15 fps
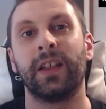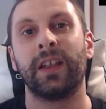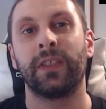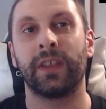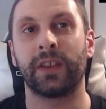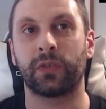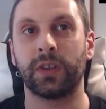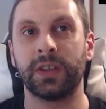
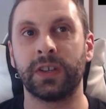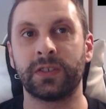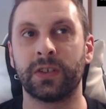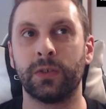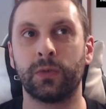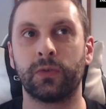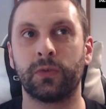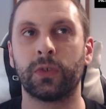They treat
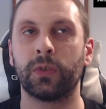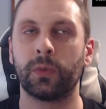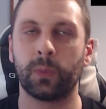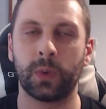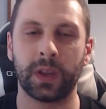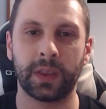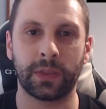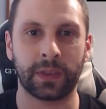children
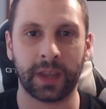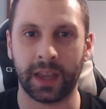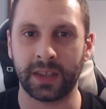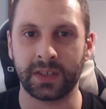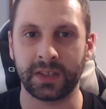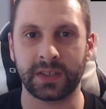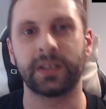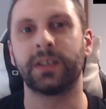with
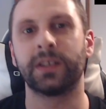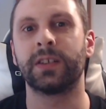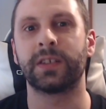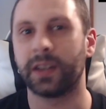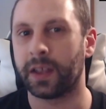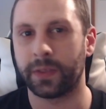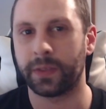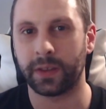cancers
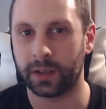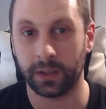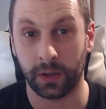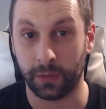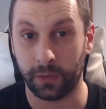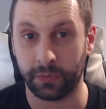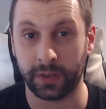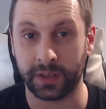and other
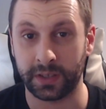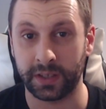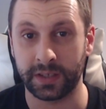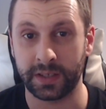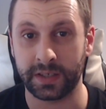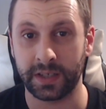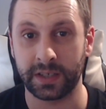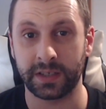life-threatening
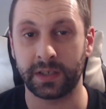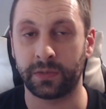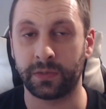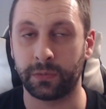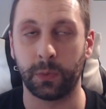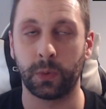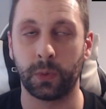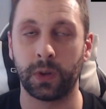diseases
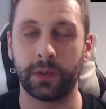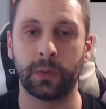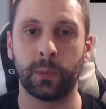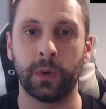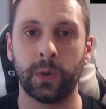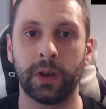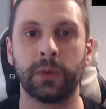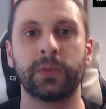from all over the
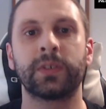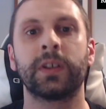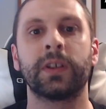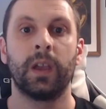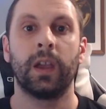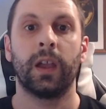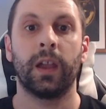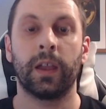world.
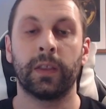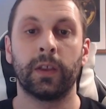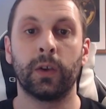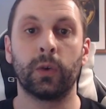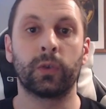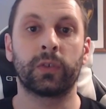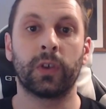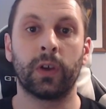And they
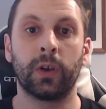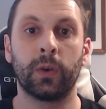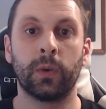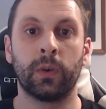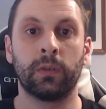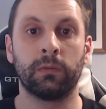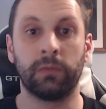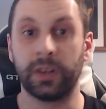also
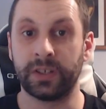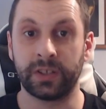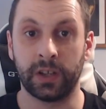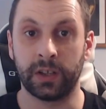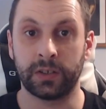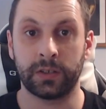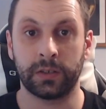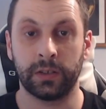
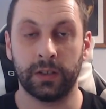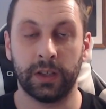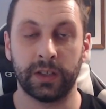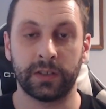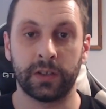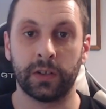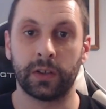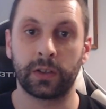research
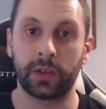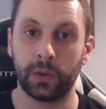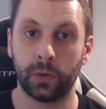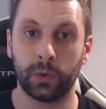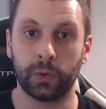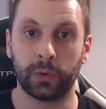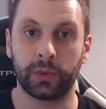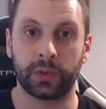into
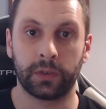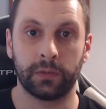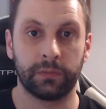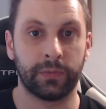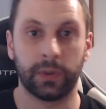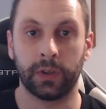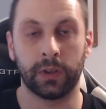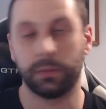cures
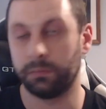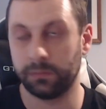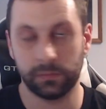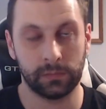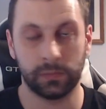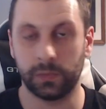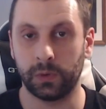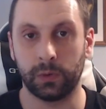for
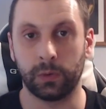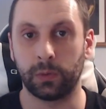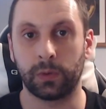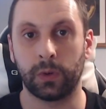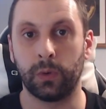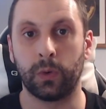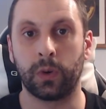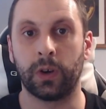
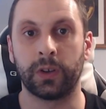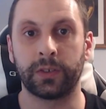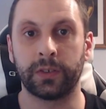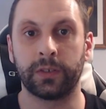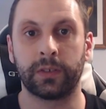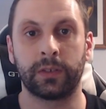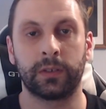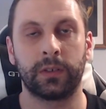all kinds of
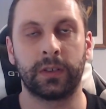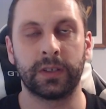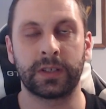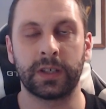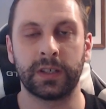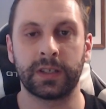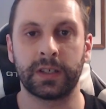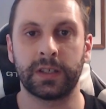
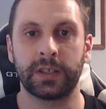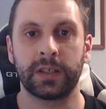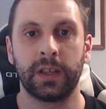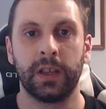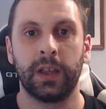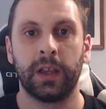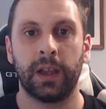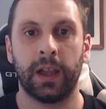diseases.
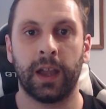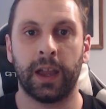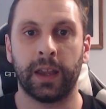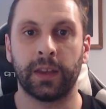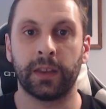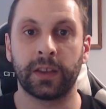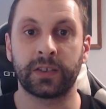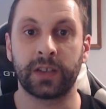
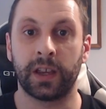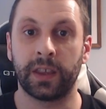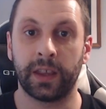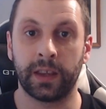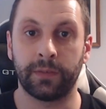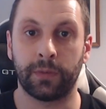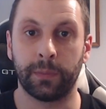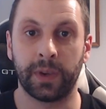And they share that
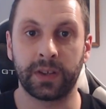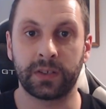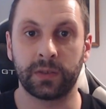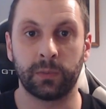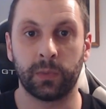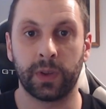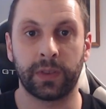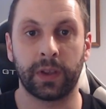
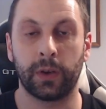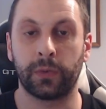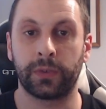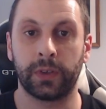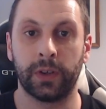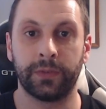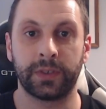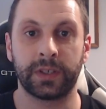information with health
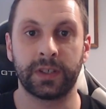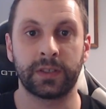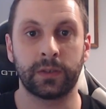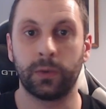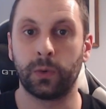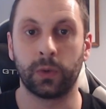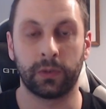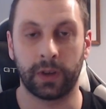services
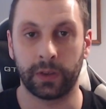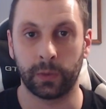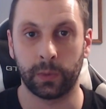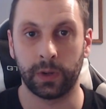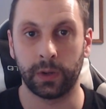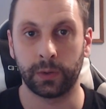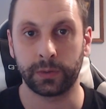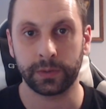all around the
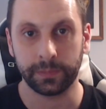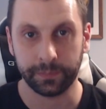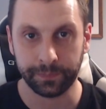world